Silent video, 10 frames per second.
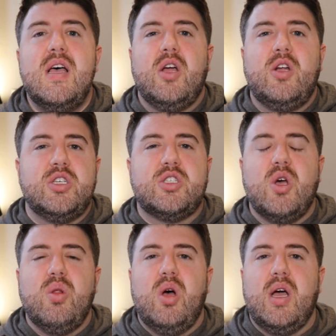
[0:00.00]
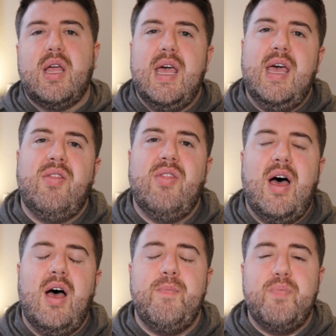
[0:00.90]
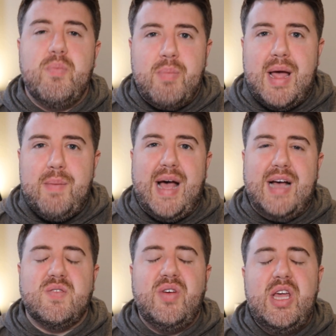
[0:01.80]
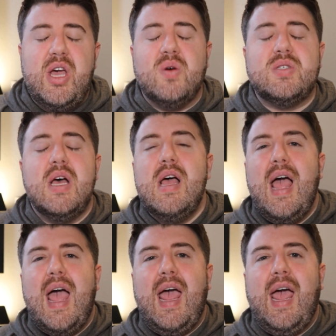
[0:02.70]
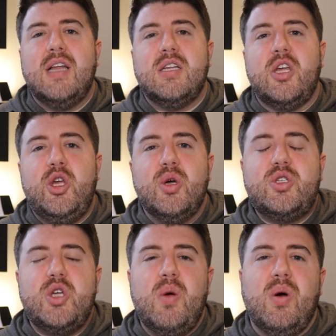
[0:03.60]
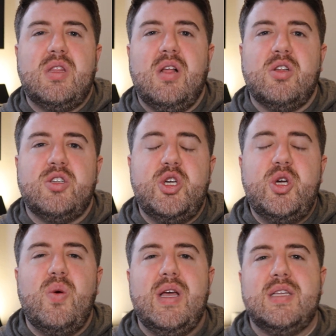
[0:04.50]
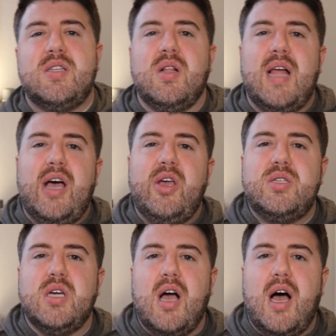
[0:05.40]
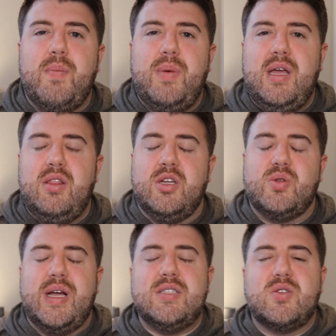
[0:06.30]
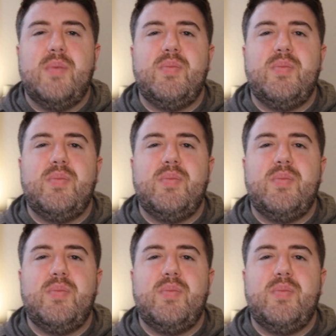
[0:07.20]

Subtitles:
Just go look in my past videos. And YouTube, what they'll do is they'll allow you to copy the transcript.